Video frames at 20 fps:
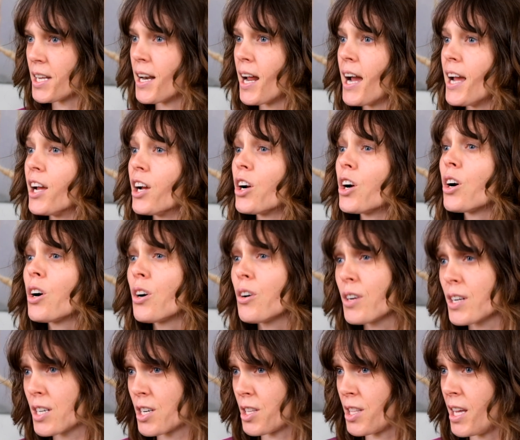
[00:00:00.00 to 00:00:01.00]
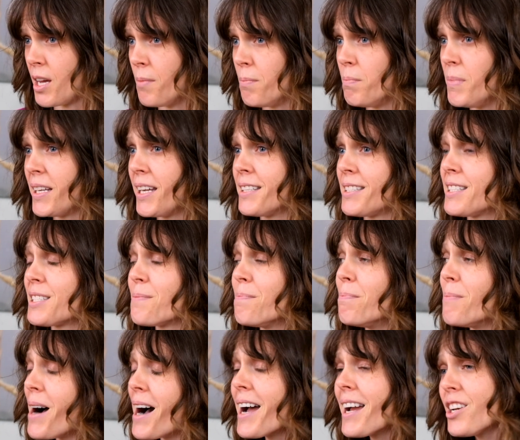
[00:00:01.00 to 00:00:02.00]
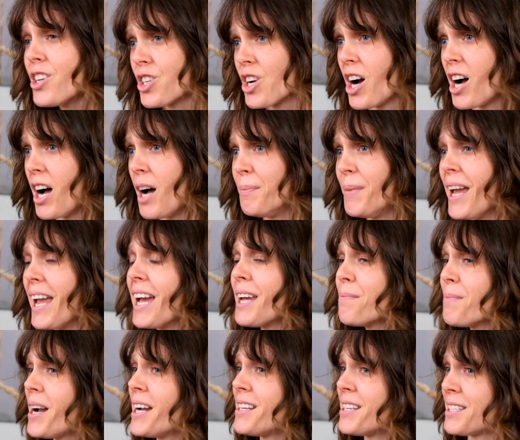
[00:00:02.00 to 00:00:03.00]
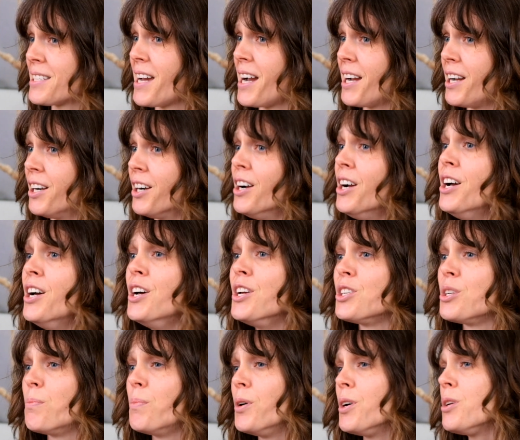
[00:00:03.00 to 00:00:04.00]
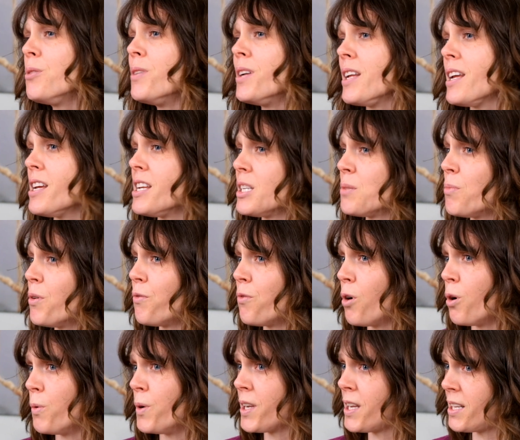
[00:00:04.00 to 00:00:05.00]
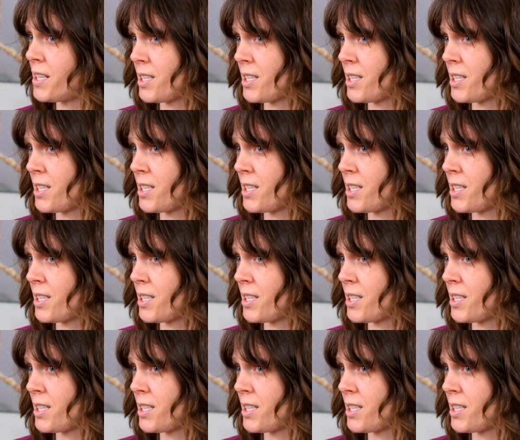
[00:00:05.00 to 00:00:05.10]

and I encourage them because it's my job and my desire to put you at ease before we get